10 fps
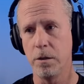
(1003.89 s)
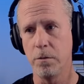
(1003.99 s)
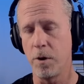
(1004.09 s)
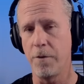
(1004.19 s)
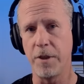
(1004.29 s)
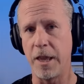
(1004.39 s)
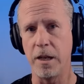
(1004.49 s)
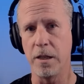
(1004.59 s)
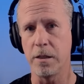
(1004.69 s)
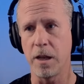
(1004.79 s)
whatever that
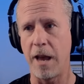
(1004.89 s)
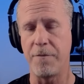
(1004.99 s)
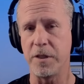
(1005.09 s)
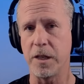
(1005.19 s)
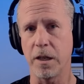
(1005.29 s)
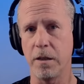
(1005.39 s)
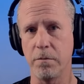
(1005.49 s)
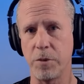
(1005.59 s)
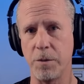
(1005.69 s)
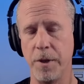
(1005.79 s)
is, a half a second
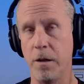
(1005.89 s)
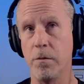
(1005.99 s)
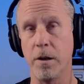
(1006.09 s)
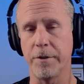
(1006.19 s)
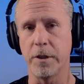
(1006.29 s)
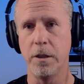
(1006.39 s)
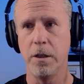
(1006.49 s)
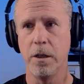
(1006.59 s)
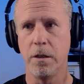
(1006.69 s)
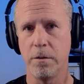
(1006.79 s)
per minute, whatever.
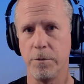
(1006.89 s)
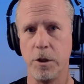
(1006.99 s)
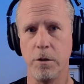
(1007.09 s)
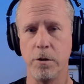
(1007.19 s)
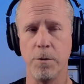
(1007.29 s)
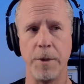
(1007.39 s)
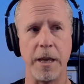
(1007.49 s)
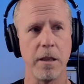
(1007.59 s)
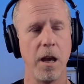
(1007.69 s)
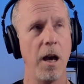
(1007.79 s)
You do the math.